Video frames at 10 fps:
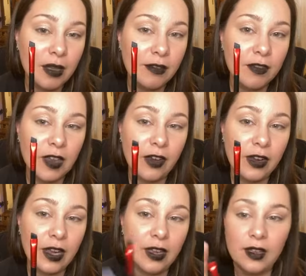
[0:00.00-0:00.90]

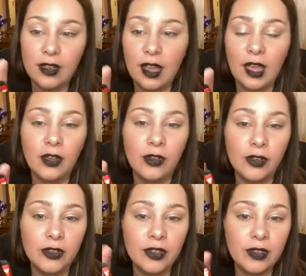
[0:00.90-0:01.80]
very
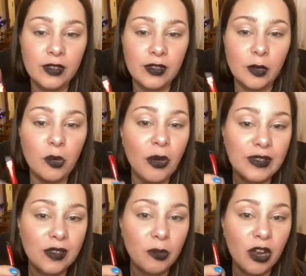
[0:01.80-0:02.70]
angled little
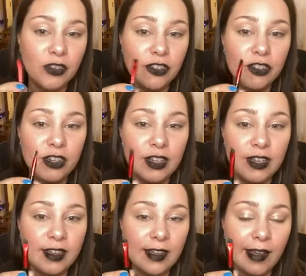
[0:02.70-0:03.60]
pointy brush
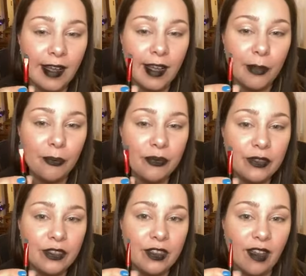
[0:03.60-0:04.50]

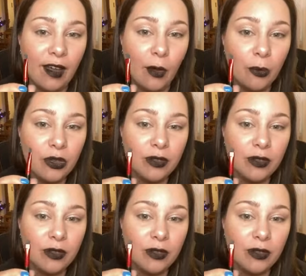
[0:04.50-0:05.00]
to help